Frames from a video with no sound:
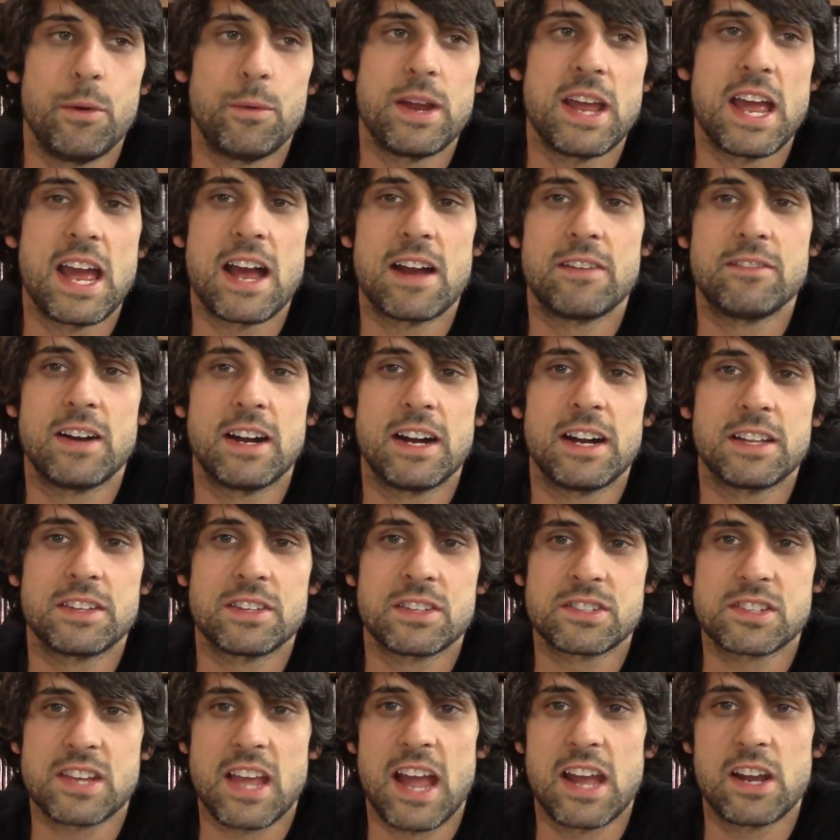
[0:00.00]
We have uh,
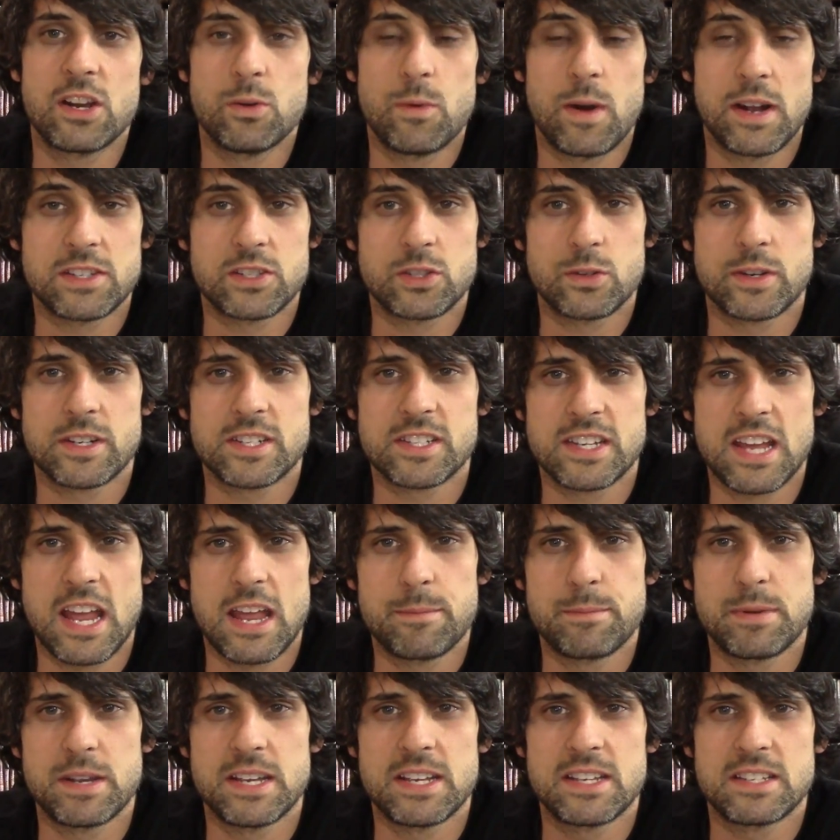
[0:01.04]
this guy who wants to
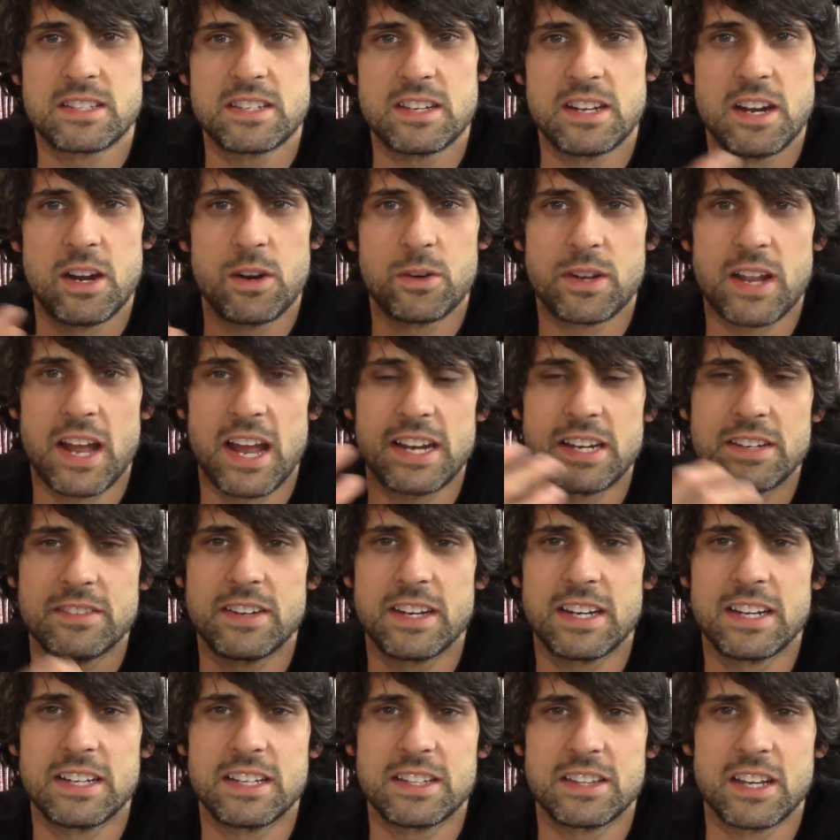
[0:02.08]
escape his, you know, kind of
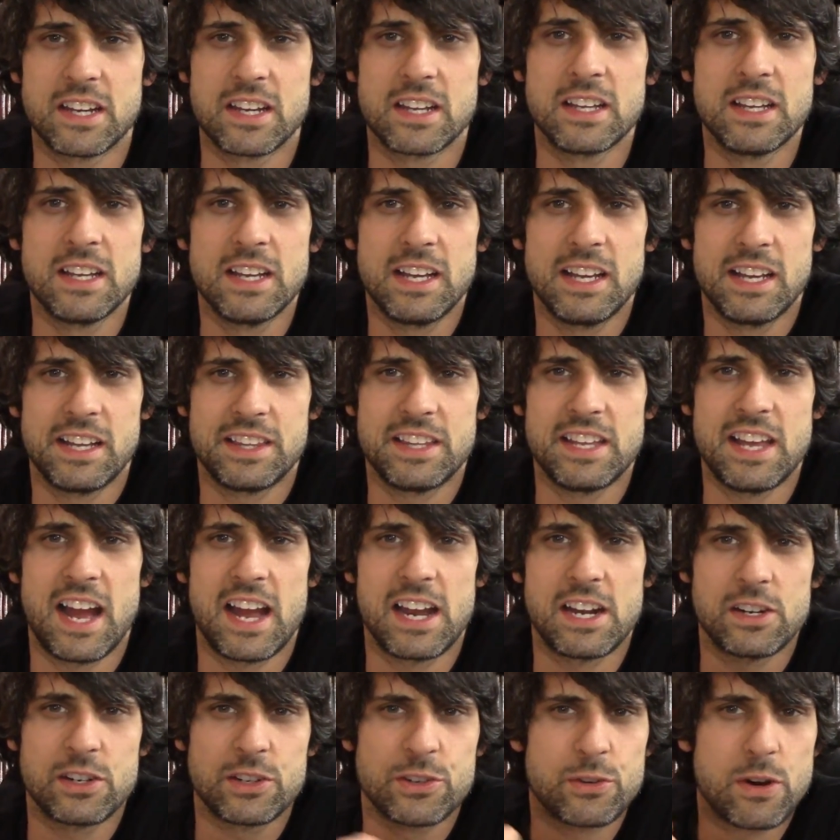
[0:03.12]
uh, the the
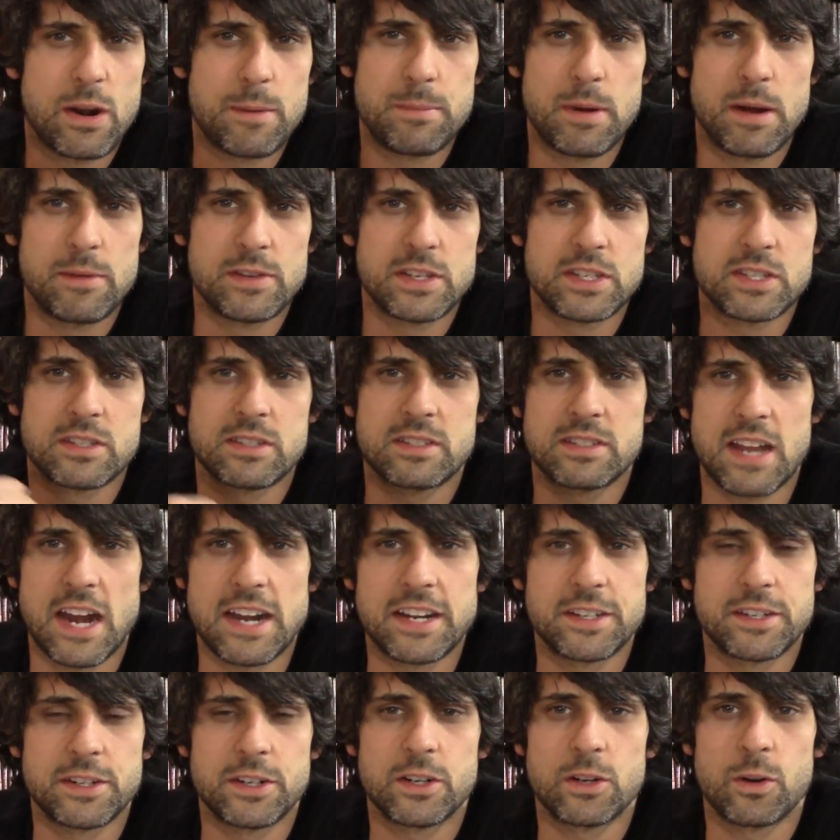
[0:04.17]
iron grip of his
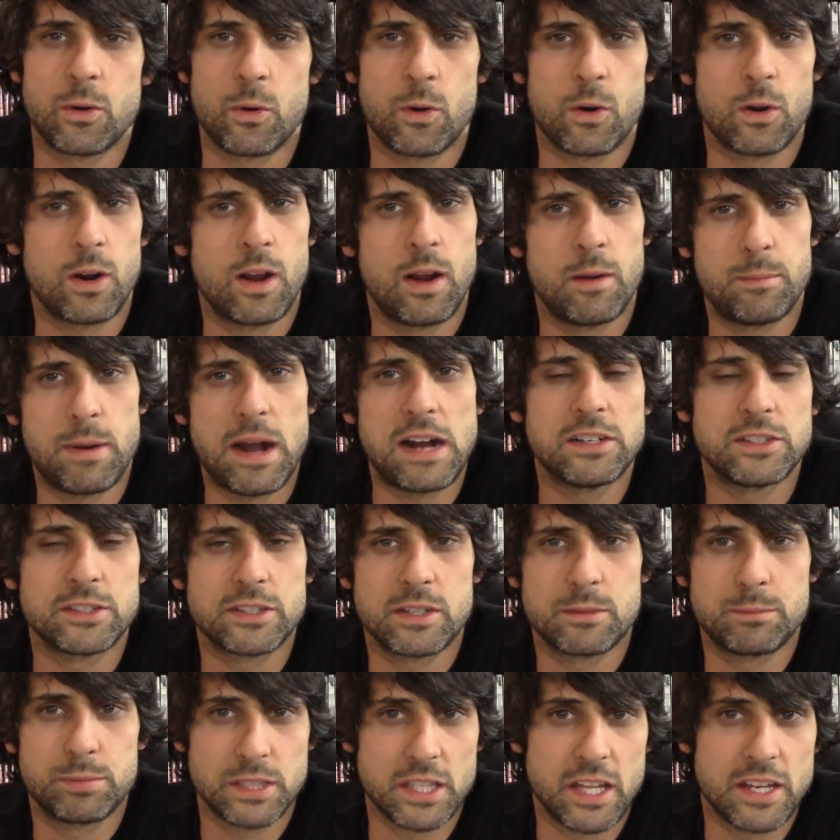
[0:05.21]
senator or uh,
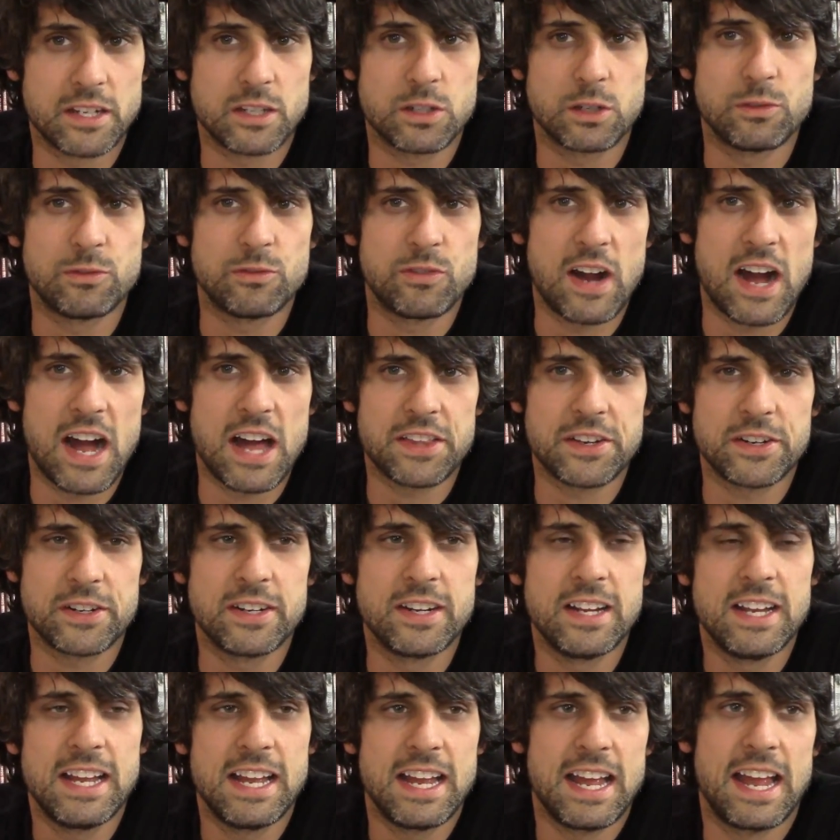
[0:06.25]
polit- political father,
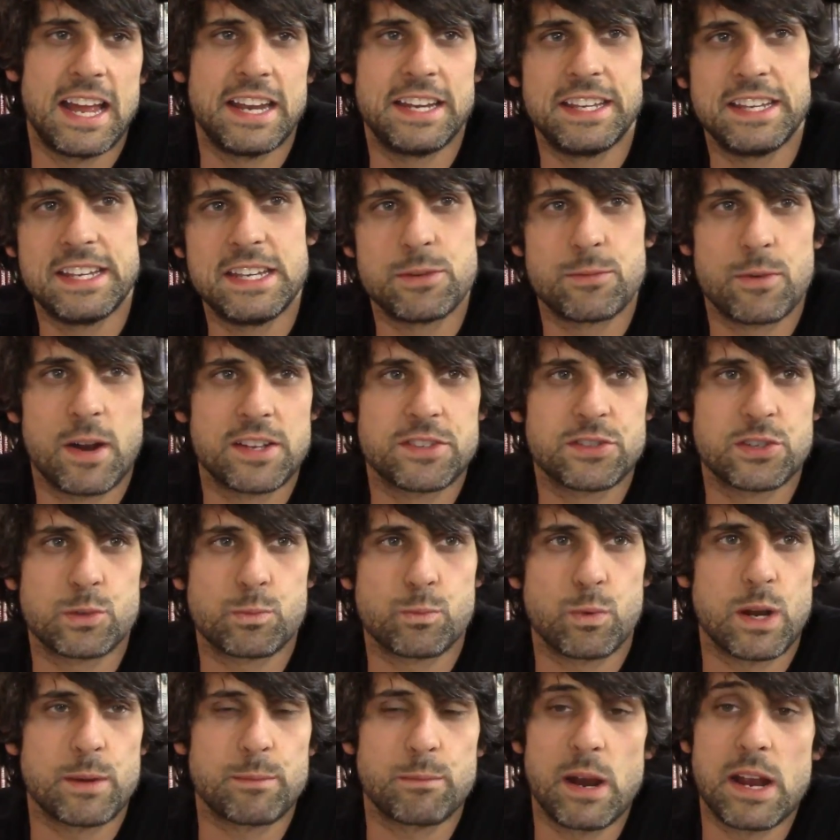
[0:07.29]
and he runs a
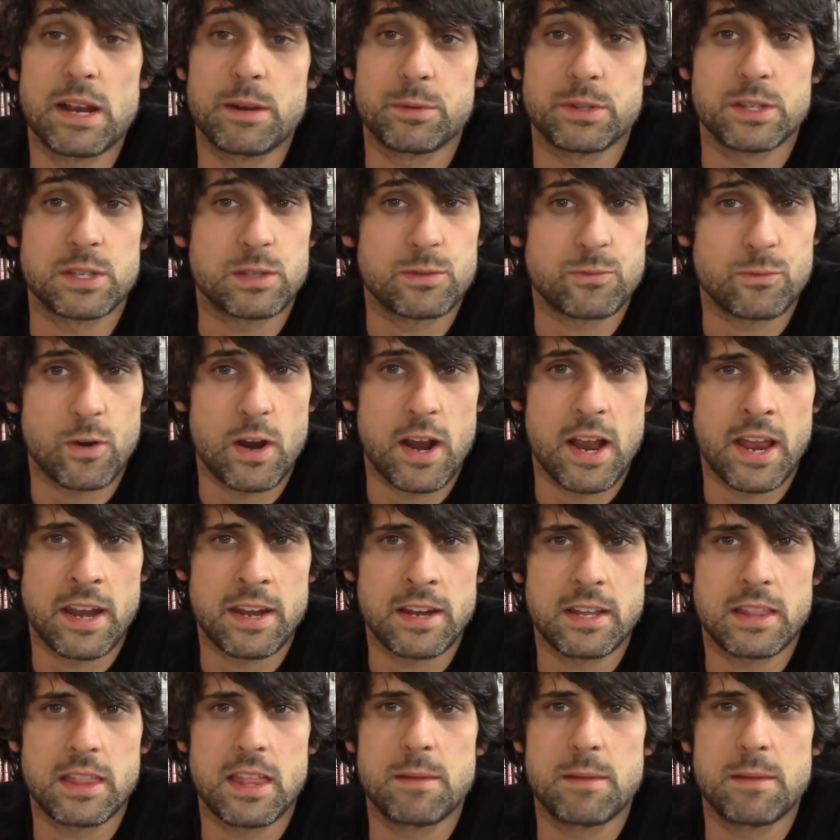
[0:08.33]
spring break with his friend.